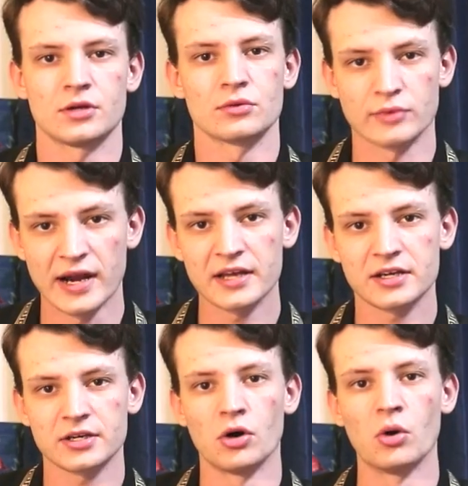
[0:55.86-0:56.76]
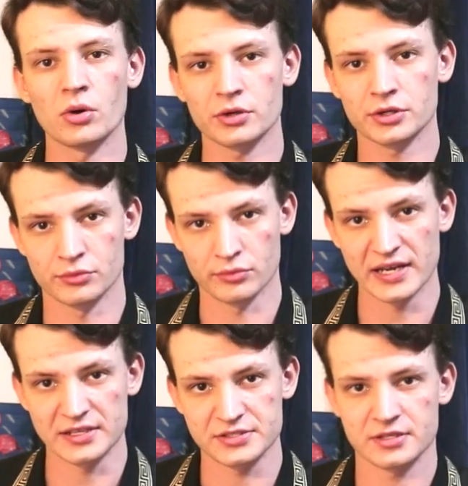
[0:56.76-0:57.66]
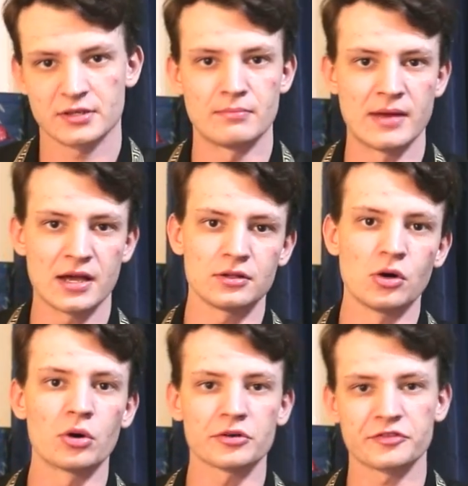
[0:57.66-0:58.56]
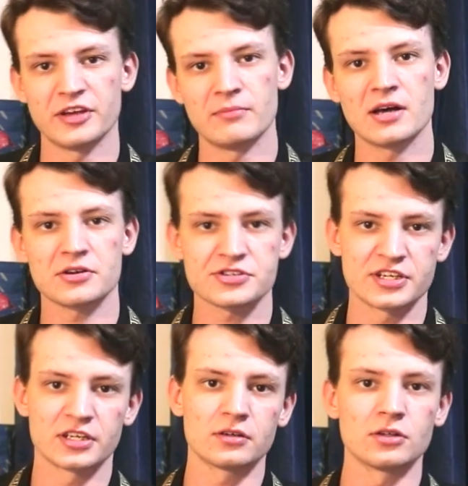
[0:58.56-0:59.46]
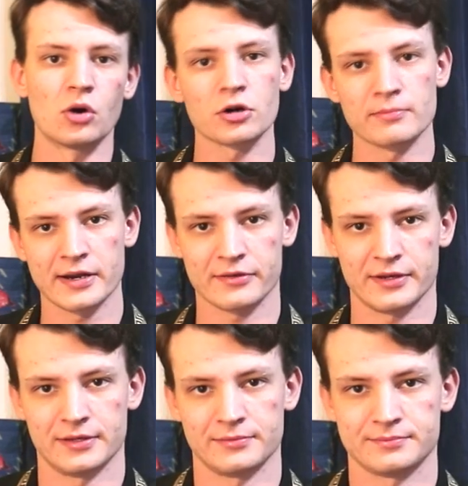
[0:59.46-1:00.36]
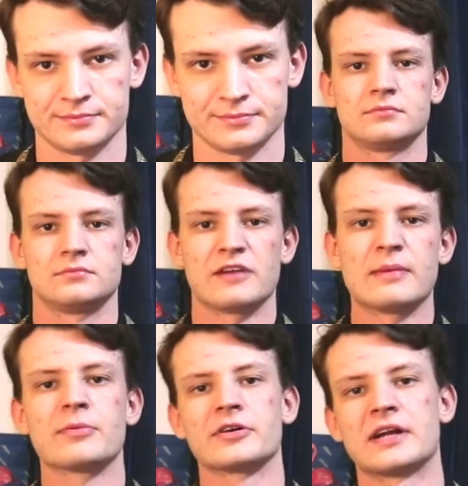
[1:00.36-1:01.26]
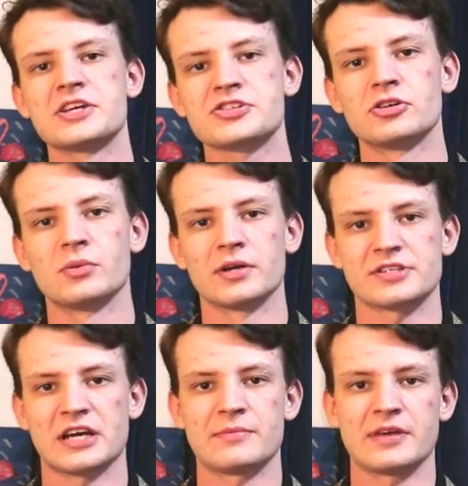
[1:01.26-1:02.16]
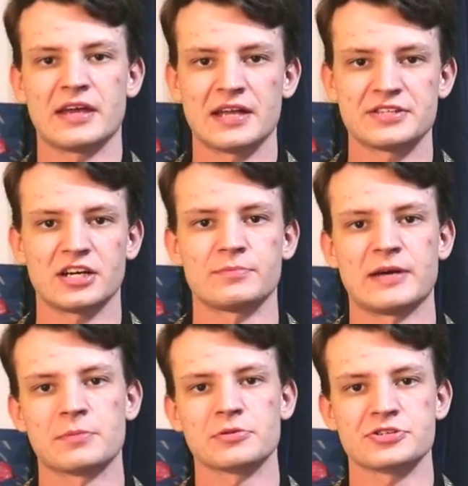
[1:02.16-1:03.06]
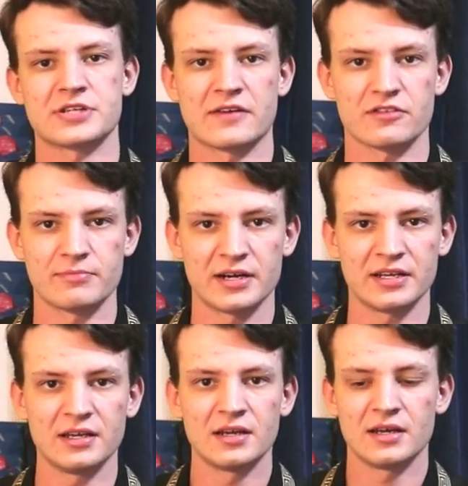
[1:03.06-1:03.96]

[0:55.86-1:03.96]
rank or rate male or female, single or married. I remember in A school one time they handed out papers to everybody